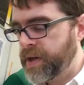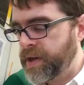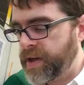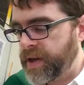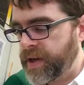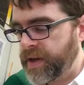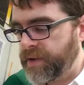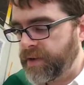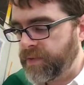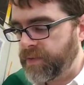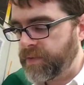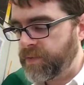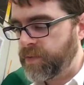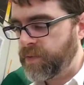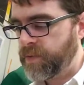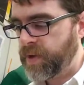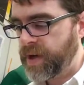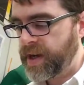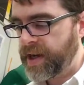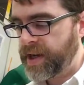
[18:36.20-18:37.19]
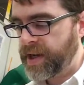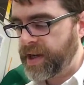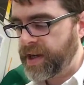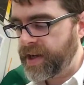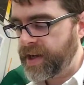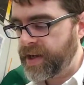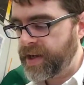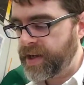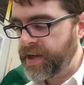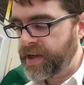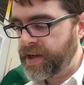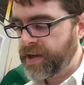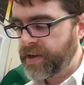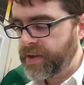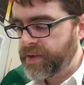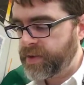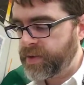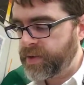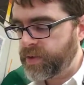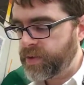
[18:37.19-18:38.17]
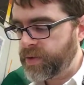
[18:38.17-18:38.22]
kind of why.
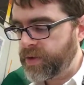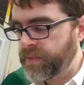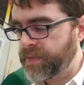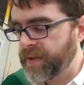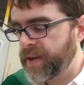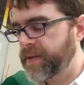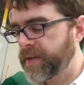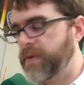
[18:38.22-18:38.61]
So normally,